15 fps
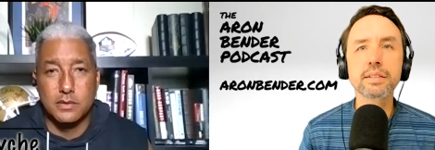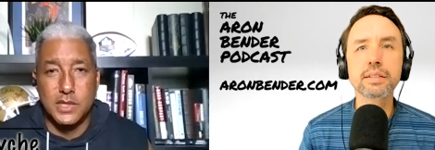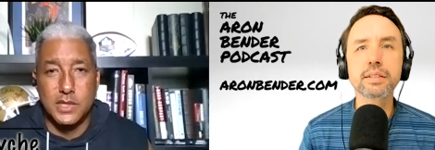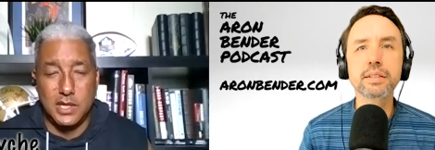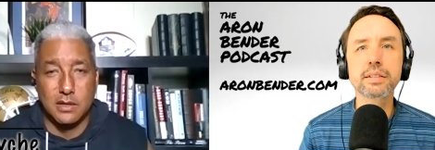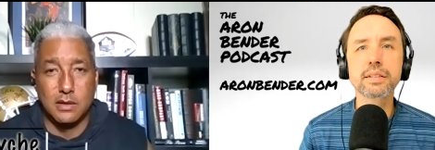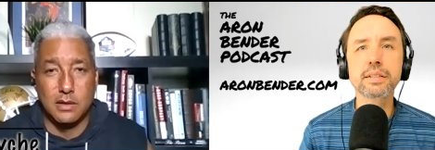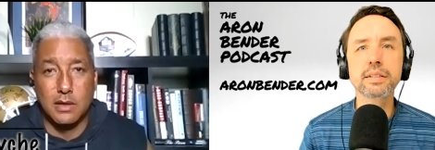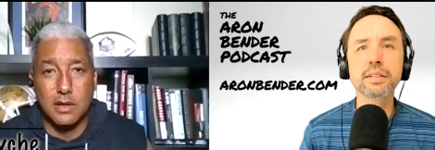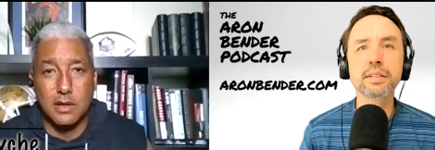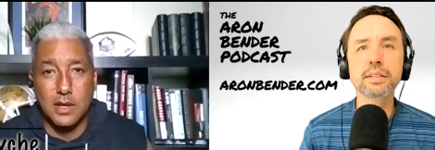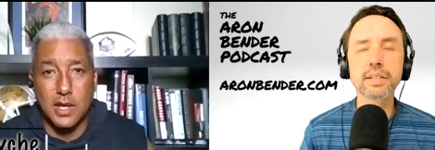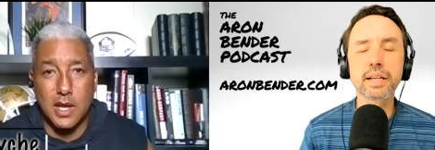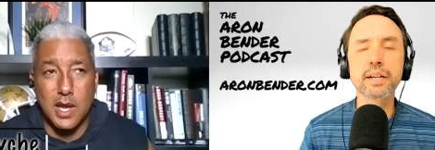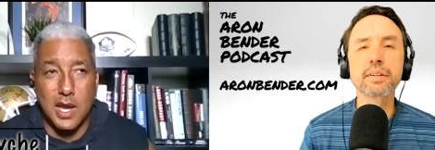Speaker 1: deal.
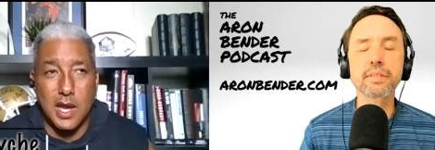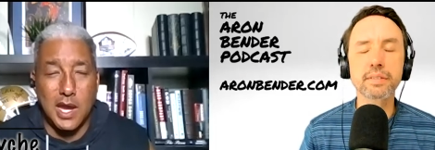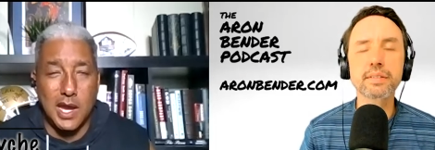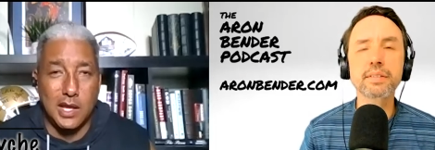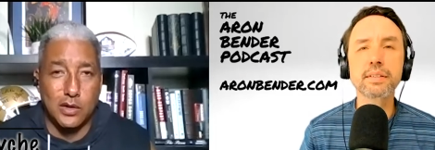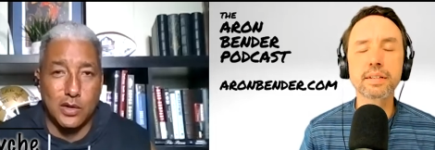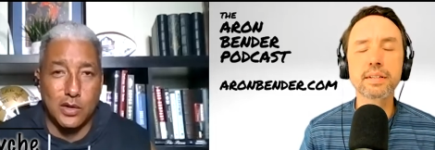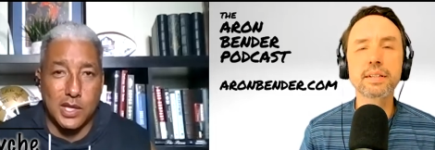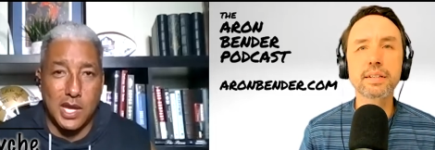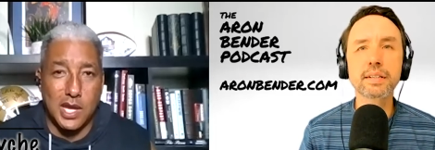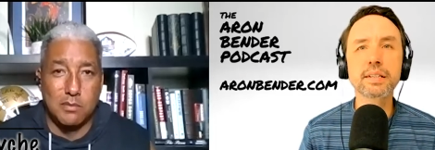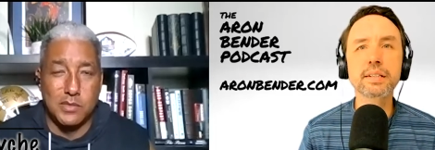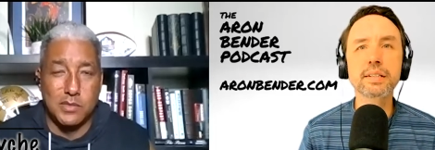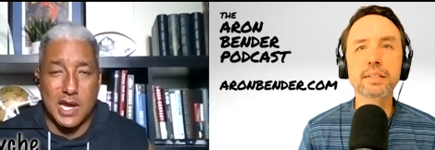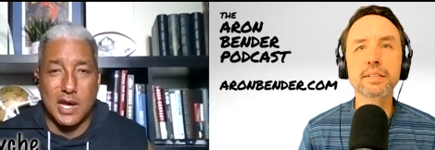Yeah. And you know, it
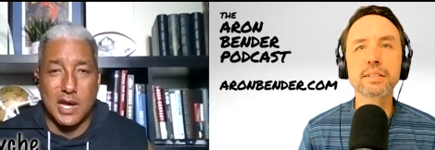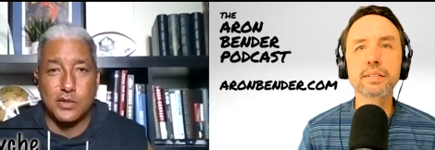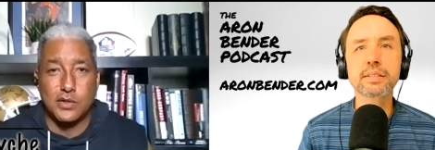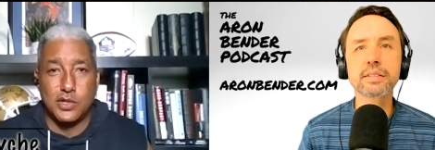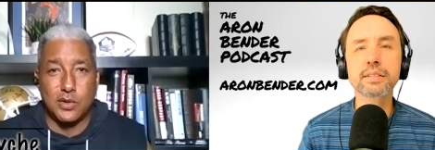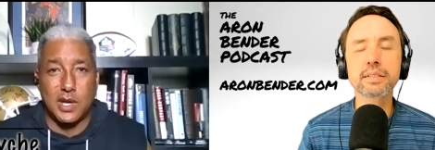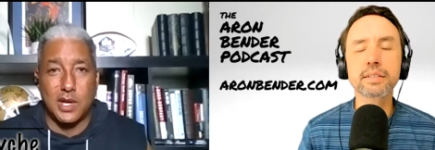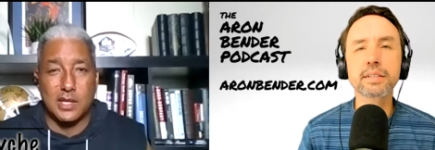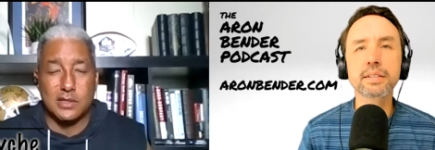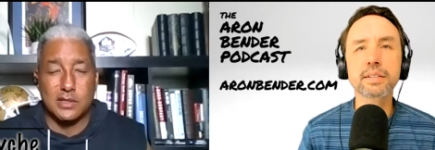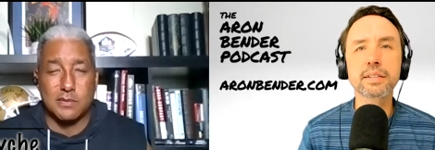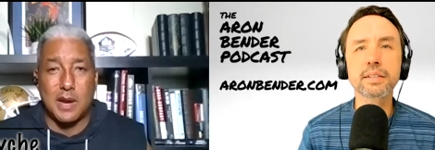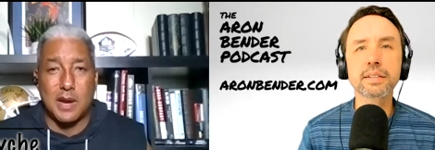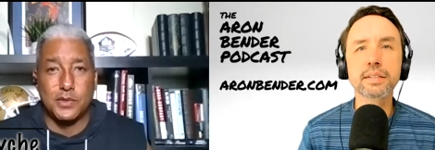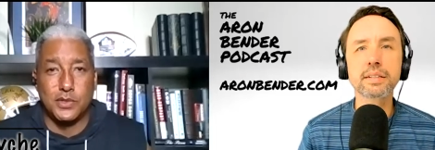came down to I had
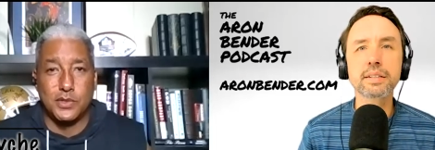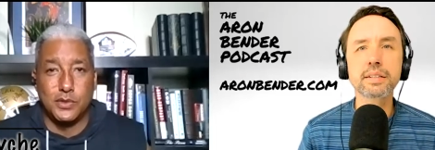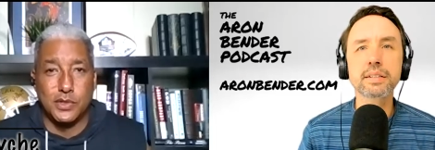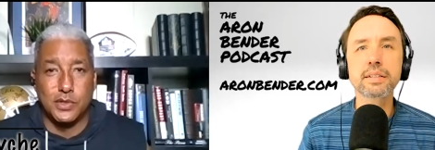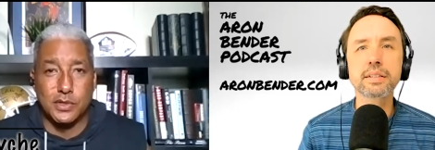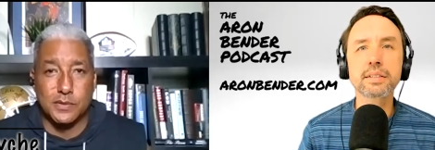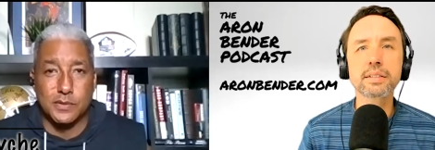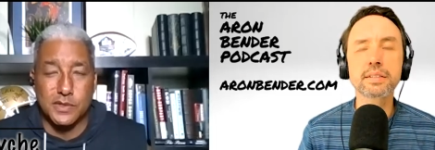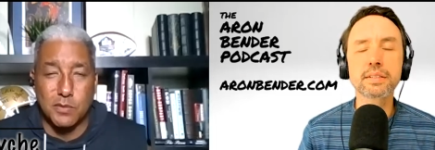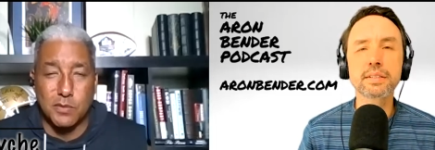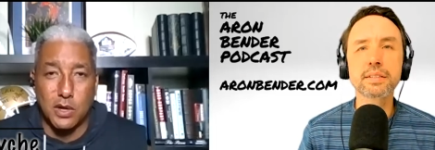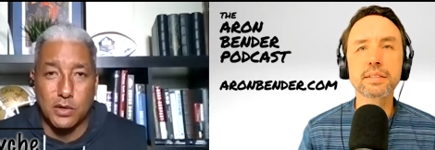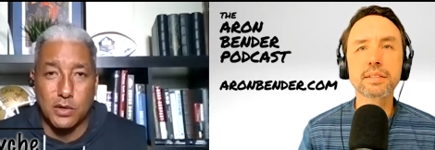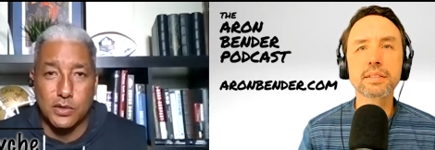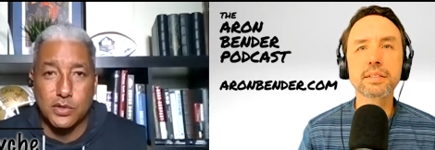some opportunity to go to some
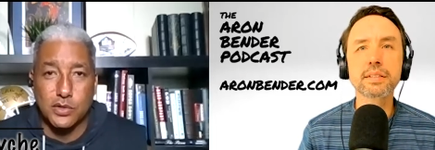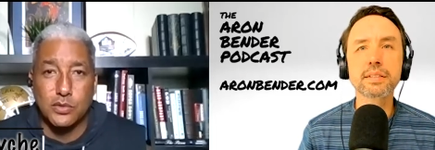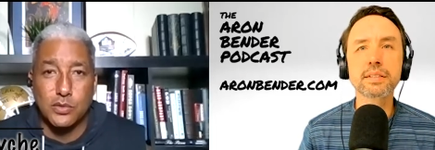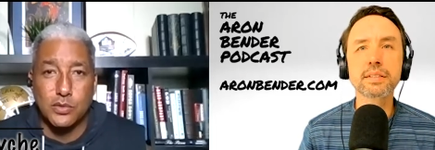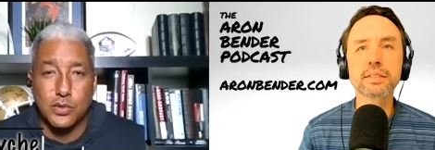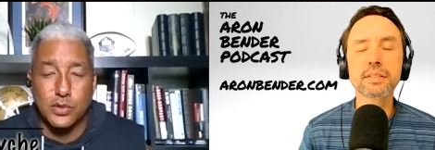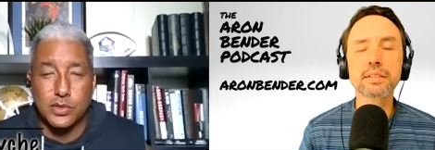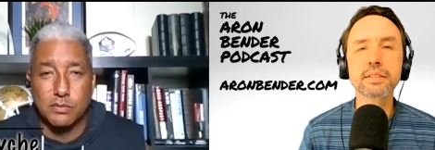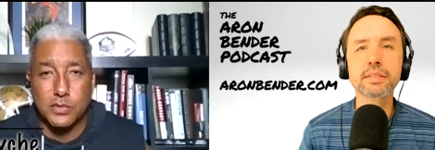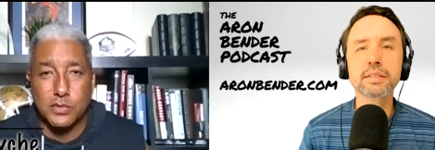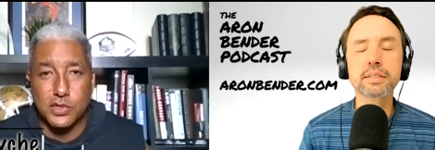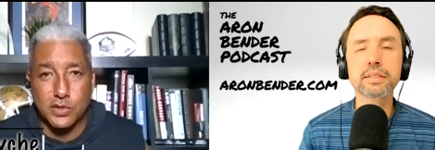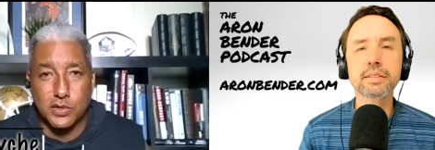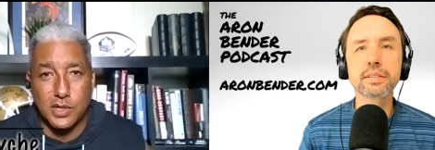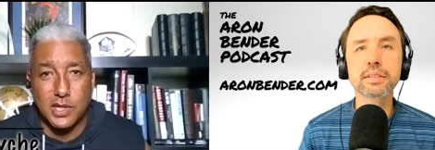smaller schools, and
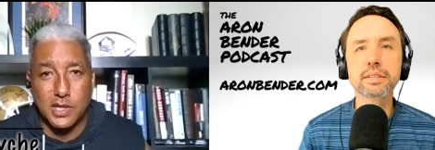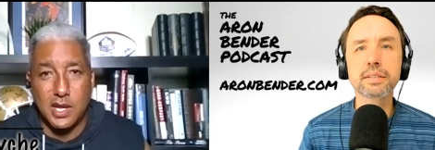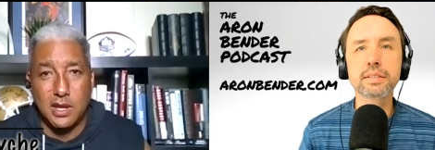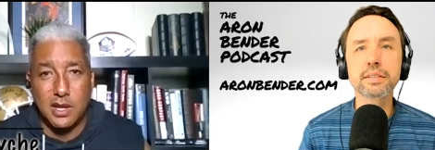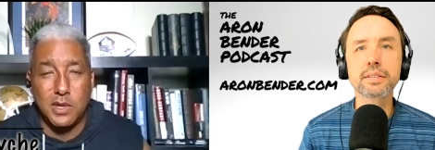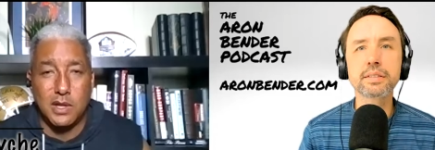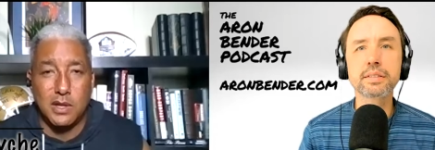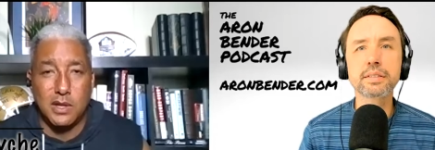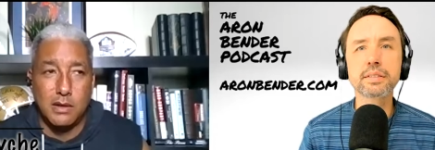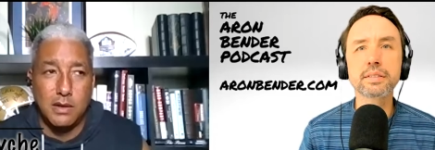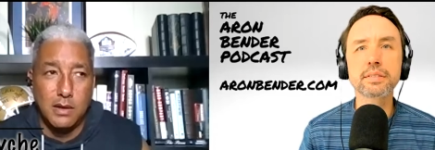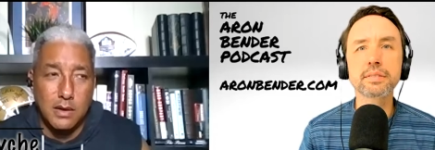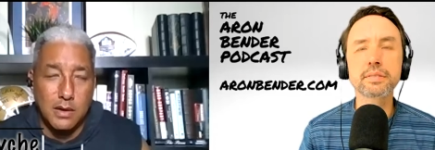Missouri came in